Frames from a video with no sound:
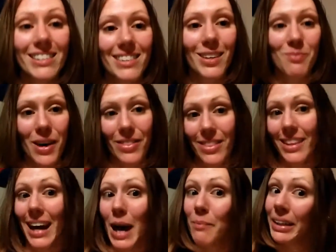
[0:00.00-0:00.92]
the month
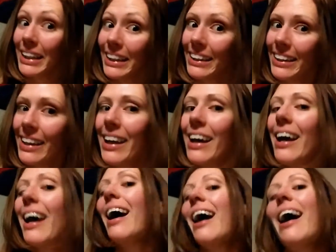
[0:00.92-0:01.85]
that I'm in,
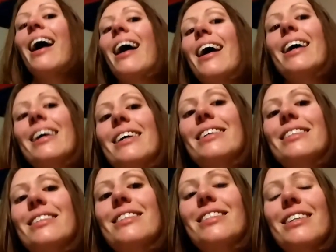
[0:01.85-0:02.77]

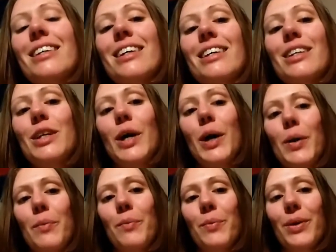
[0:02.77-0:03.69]
and ended
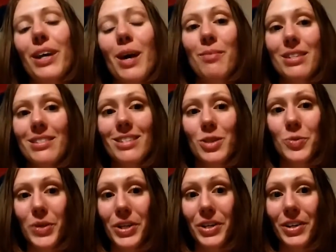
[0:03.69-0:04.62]
up coming to
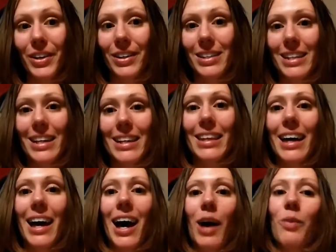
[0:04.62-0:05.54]
work on a day that
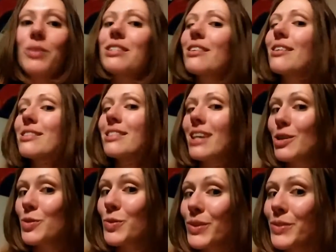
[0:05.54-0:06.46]
I was not
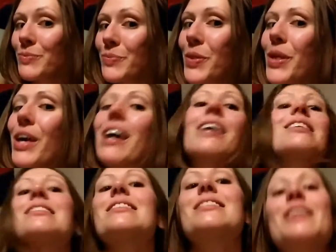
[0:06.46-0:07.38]
scheduled.
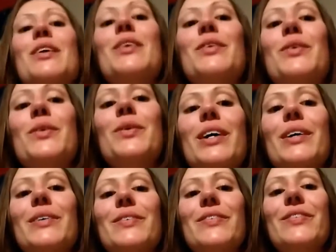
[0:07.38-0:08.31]

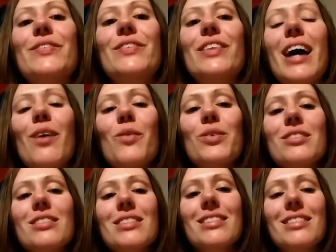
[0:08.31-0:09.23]
So that
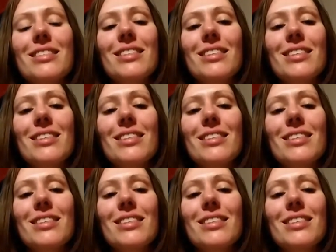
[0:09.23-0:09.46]
was,